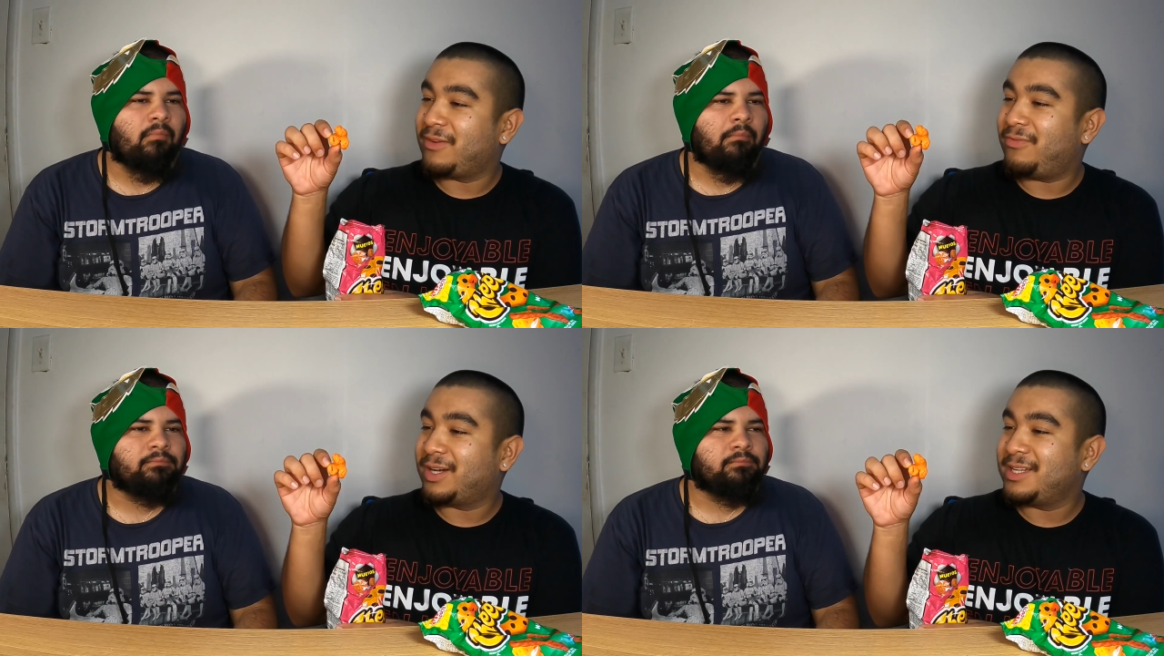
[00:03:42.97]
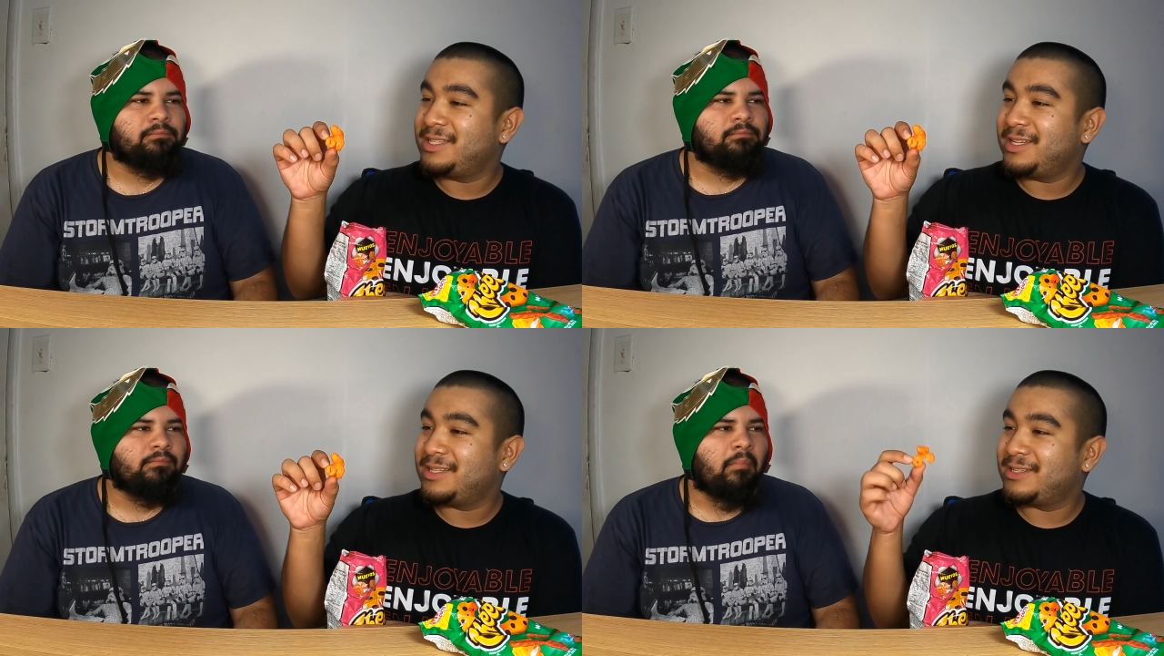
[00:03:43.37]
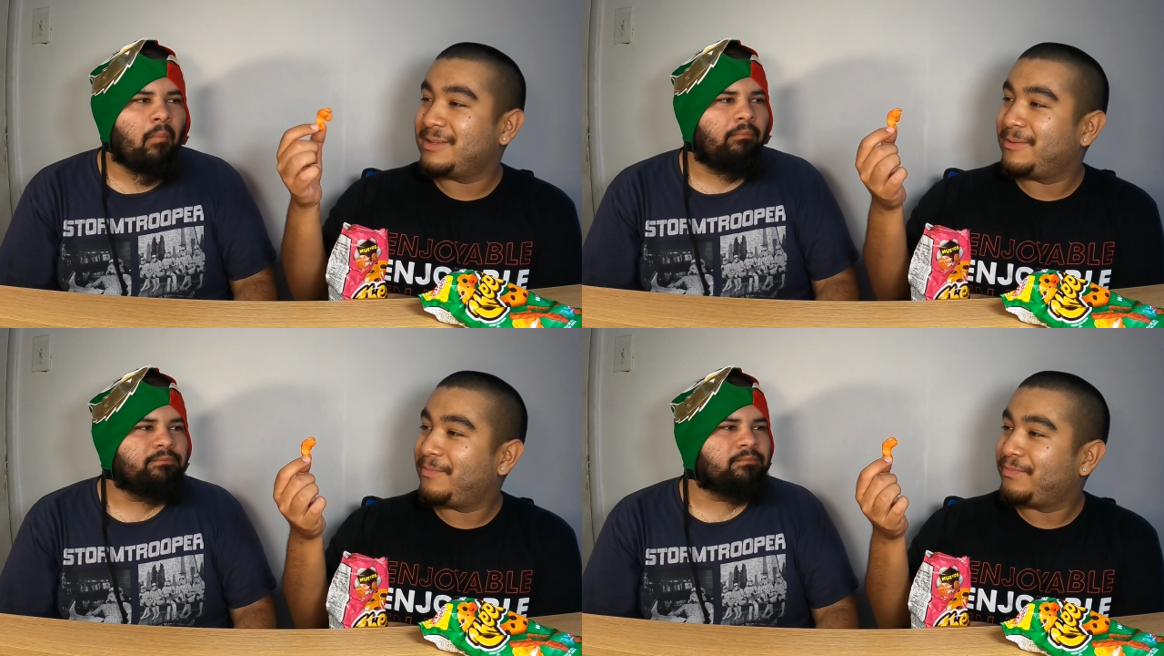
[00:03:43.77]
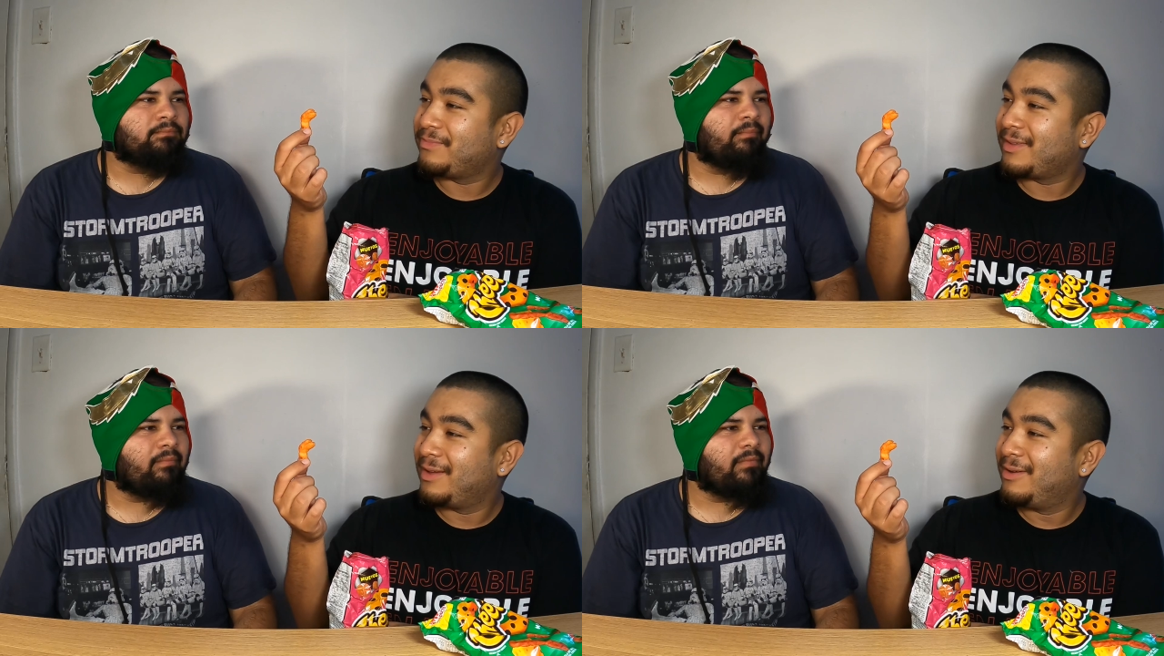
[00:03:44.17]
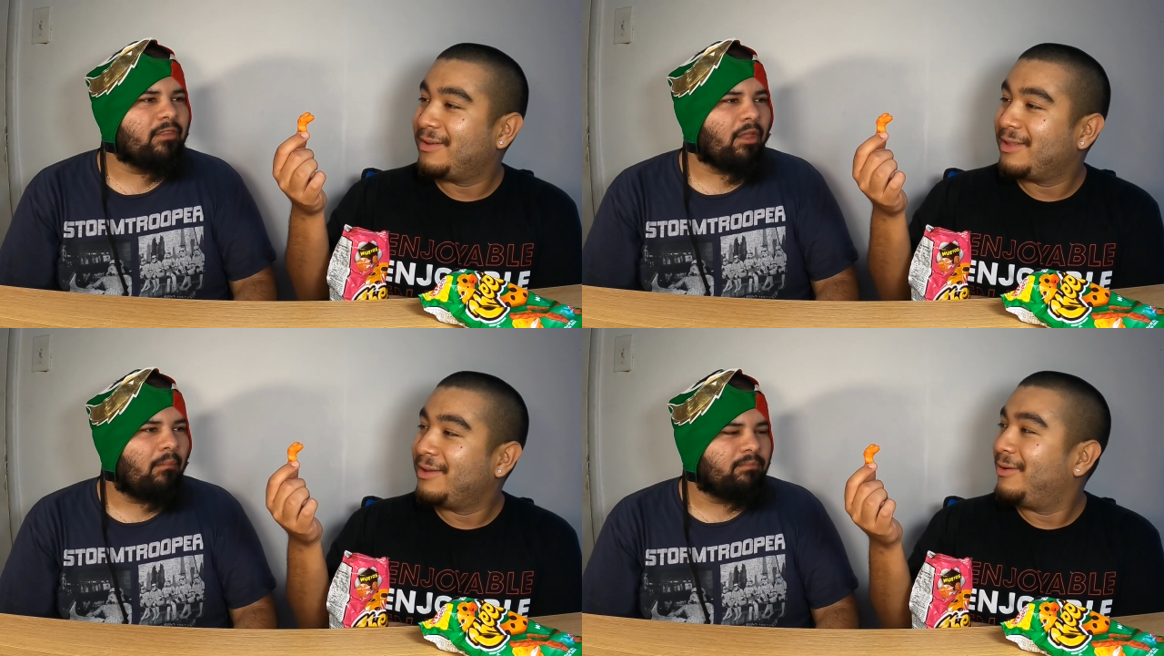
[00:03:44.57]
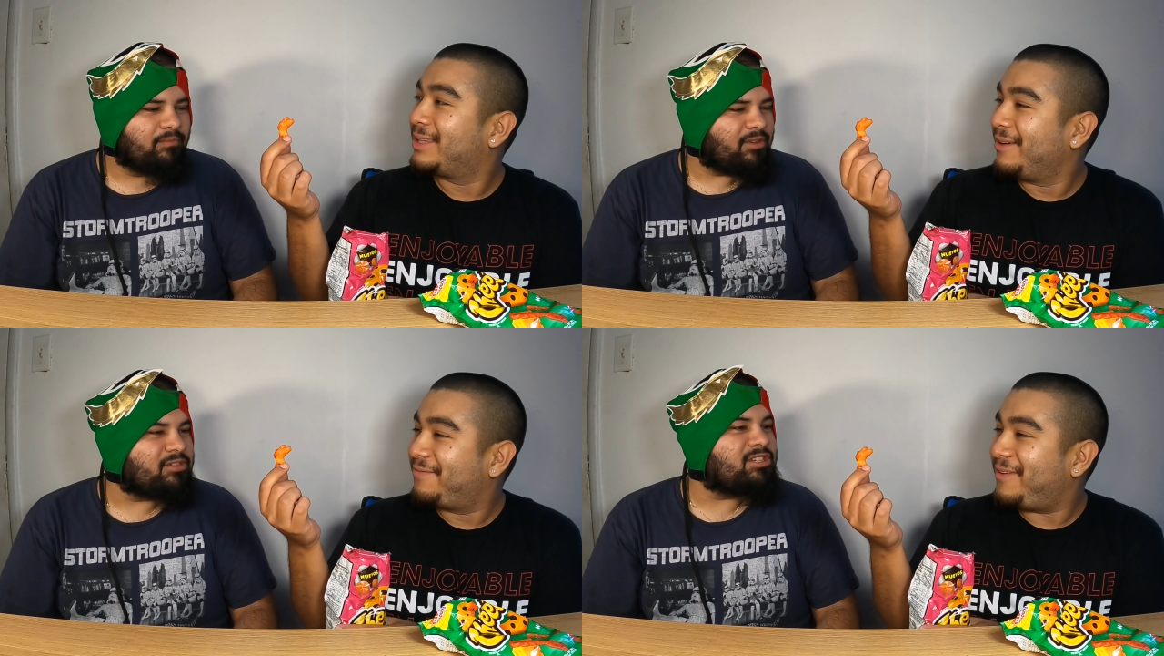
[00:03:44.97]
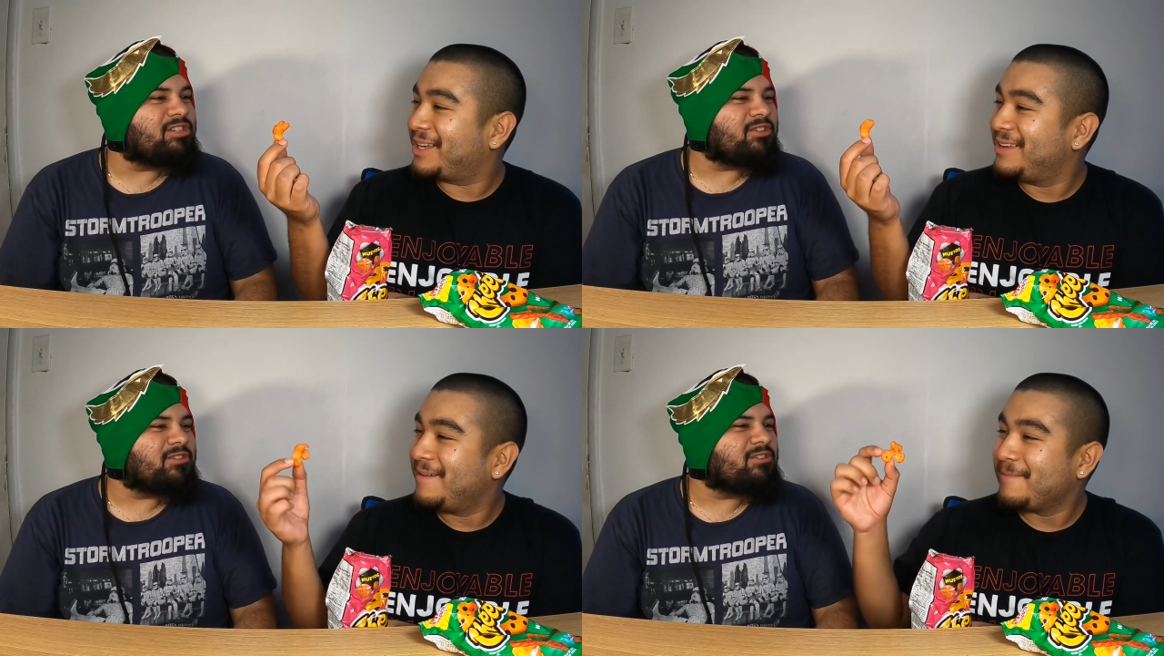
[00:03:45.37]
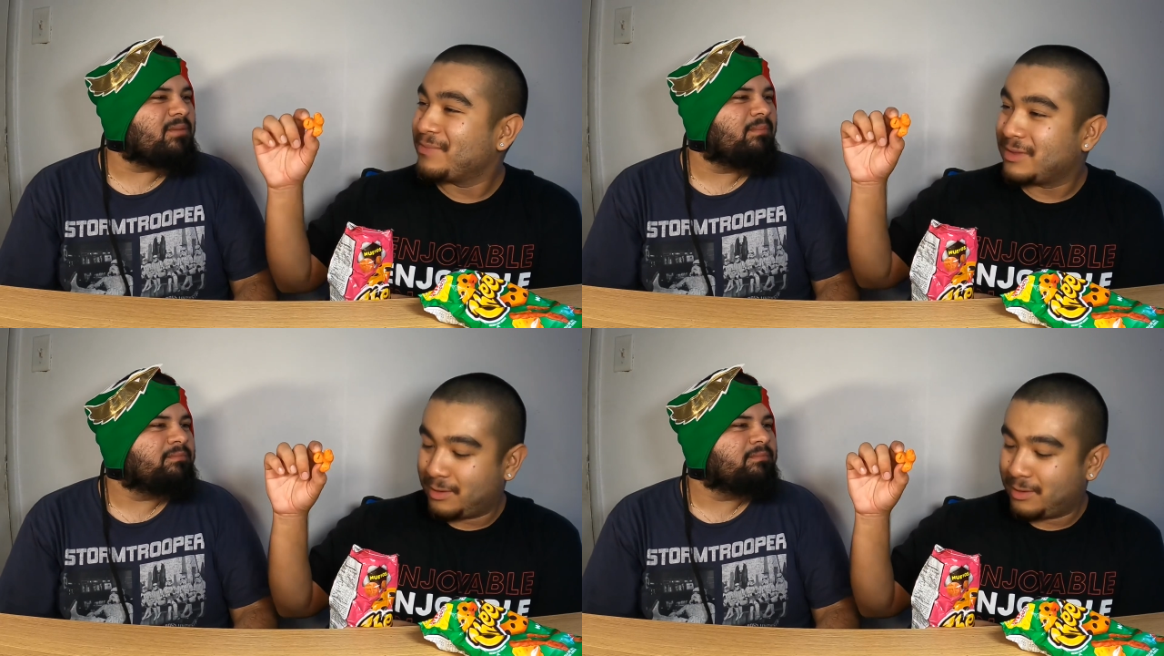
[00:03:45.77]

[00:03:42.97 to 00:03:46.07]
Speaker 1: Fuck is this? They're scissors.